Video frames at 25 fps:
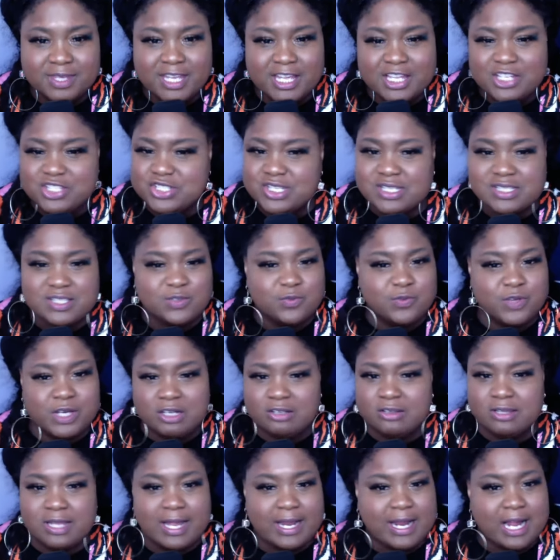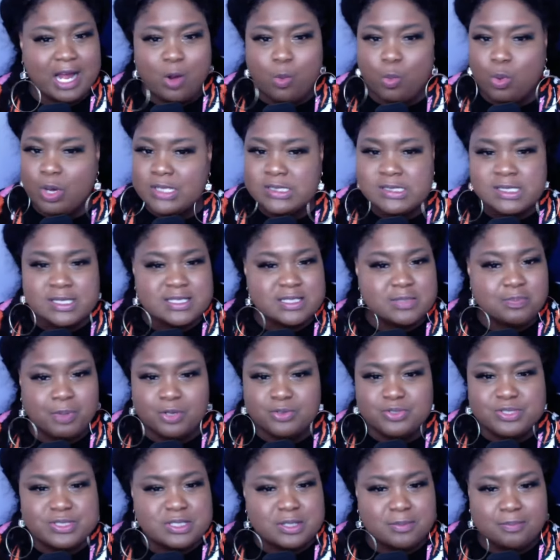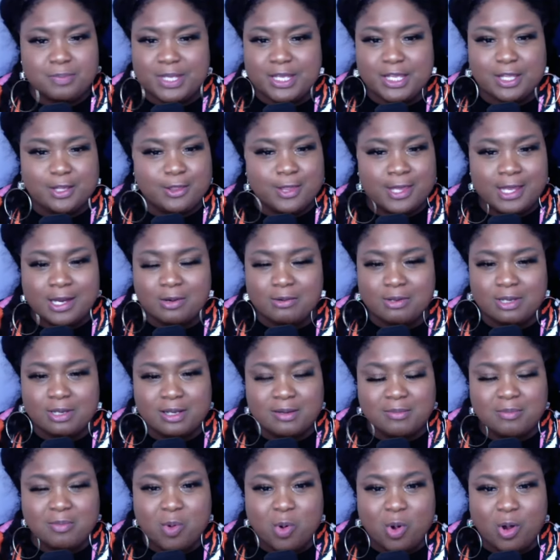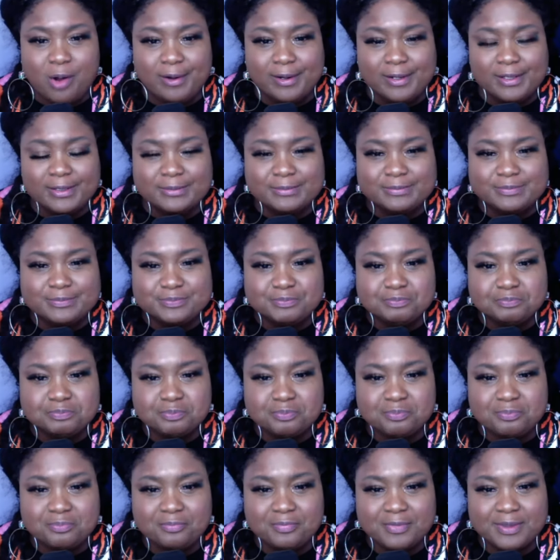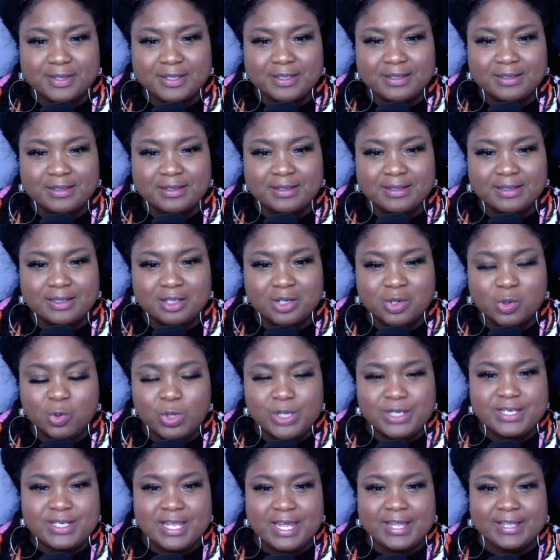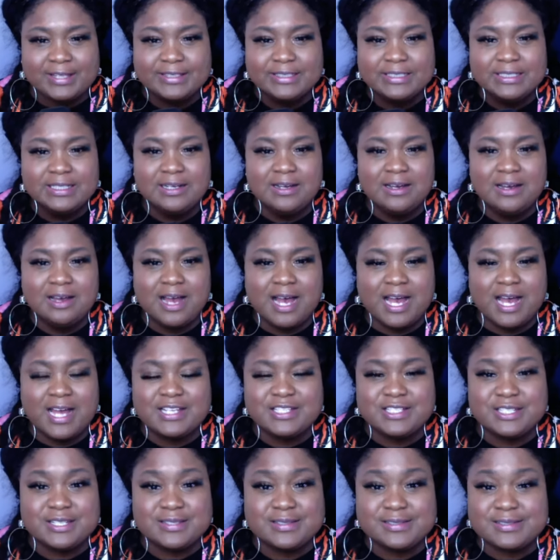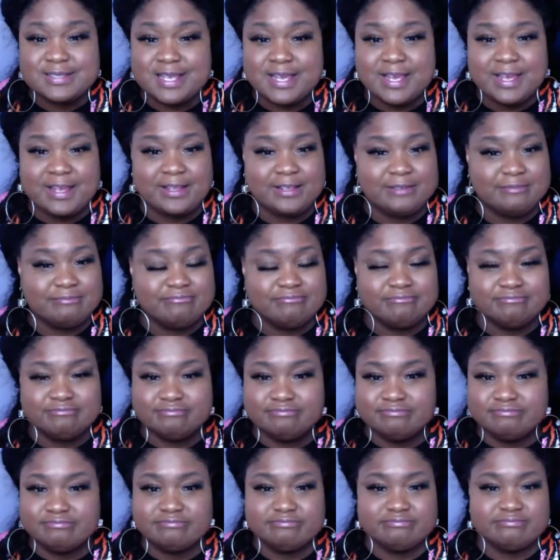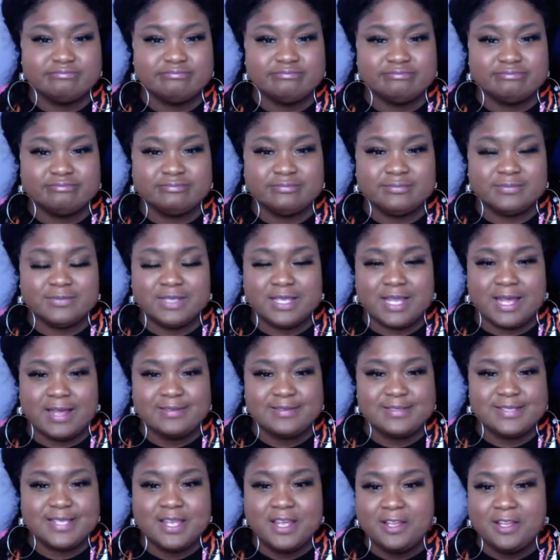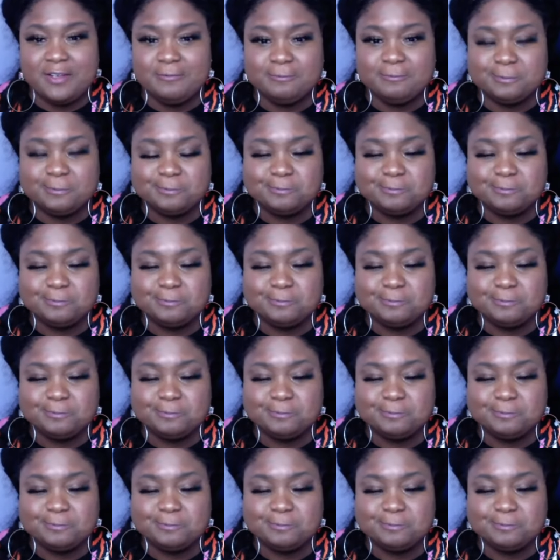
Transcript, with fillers: it just felt like I wasn't supposed to be in there anymore. One day I just said, that's it.